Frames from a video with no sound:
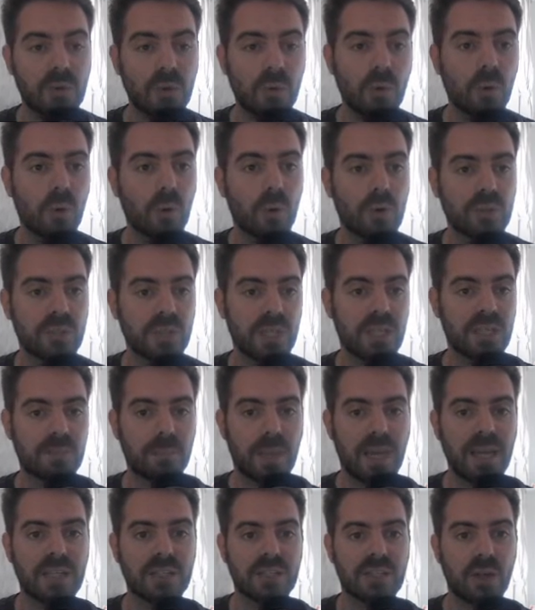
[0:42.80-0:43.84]
course, is
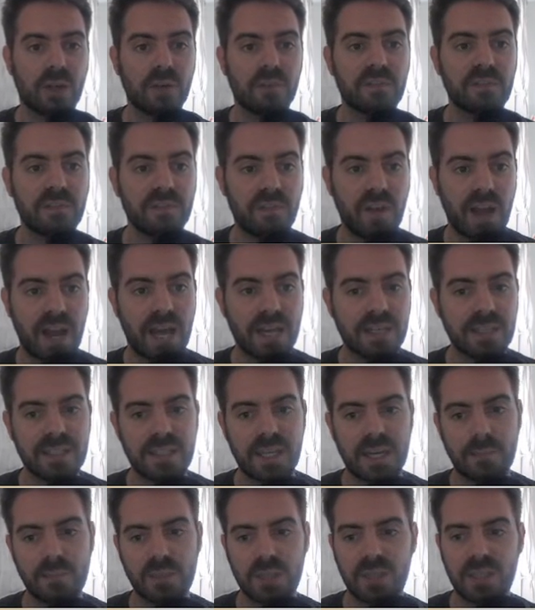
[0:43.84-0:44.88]
based on
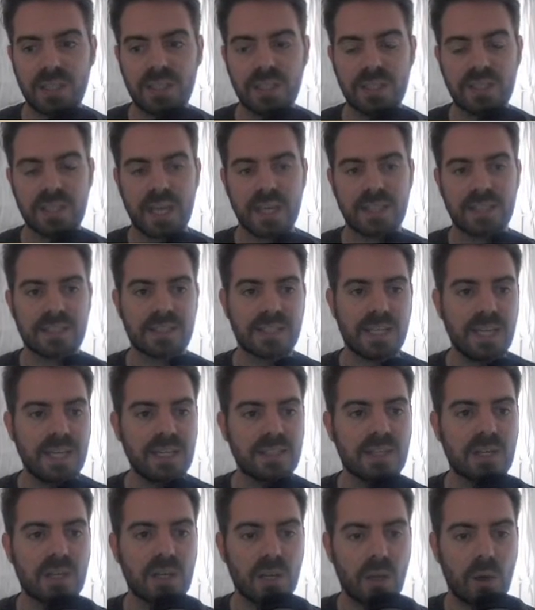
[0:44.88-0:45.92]
FanTeam. So this is their
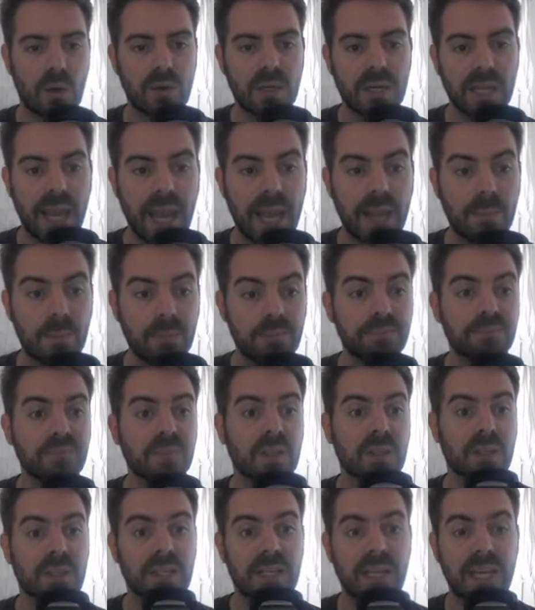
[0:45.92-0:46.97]
season-long game,
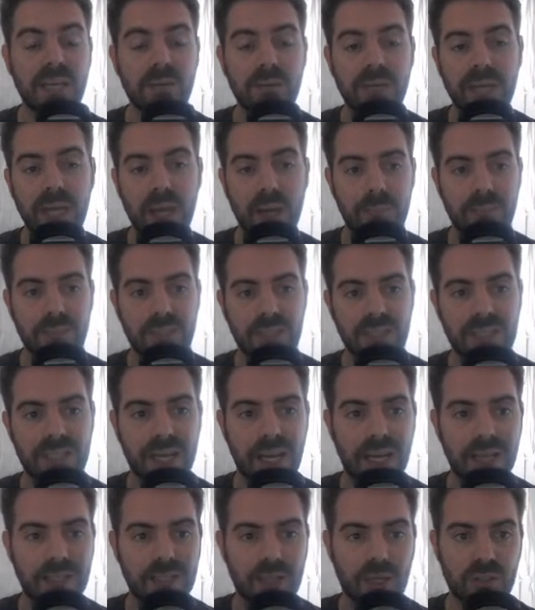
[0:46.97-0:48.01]
gearing up to
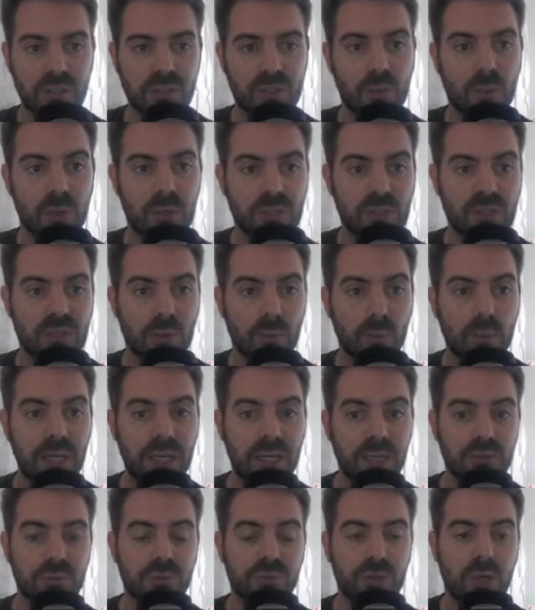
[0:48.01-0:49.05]
select our squad so we
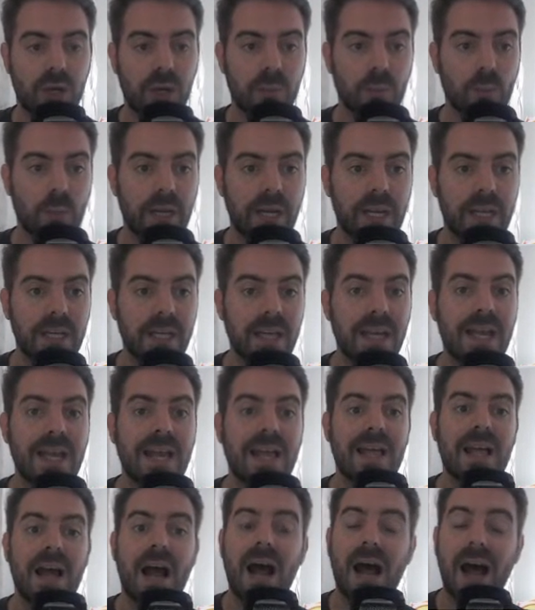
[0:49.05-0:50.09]
can try and win
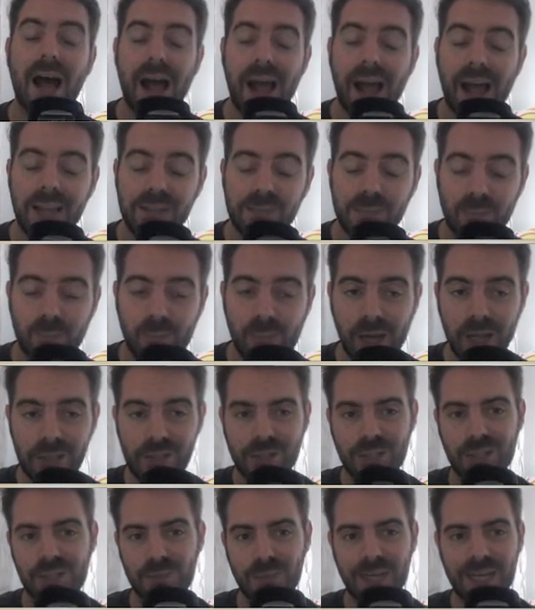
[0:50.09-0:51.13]
as
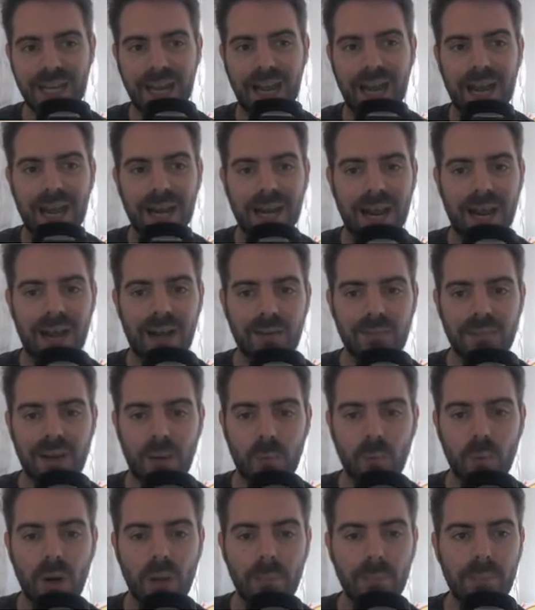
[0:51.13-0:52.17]
much as we can out of that
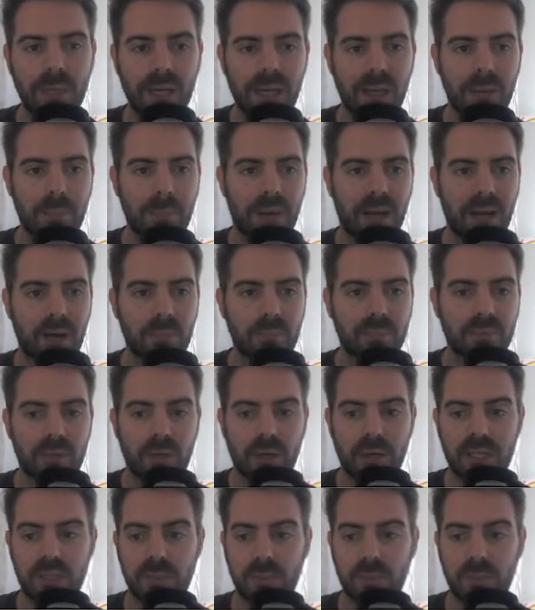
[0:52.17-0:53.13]
£1 million prize